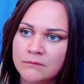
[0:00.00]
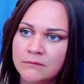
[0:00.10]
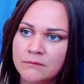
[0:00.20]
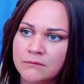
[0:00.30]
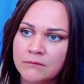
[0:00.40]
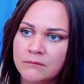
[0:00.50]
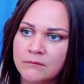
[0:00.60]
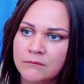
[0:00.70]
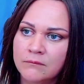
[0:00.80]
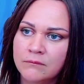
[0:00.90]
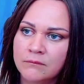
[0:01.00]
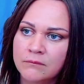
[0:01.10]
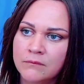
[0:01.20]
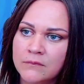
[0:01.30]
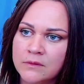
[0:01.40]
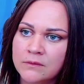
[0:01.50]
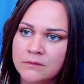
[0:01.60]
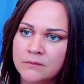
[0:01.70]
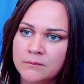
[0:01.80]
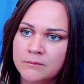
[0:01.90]

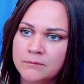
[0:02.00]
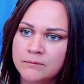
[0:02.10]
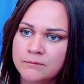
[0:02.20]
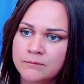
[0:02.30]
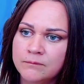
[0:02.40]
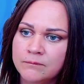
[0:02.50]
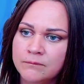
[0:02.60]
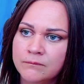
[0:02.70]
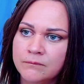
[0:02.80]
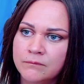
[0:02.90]
[no speech]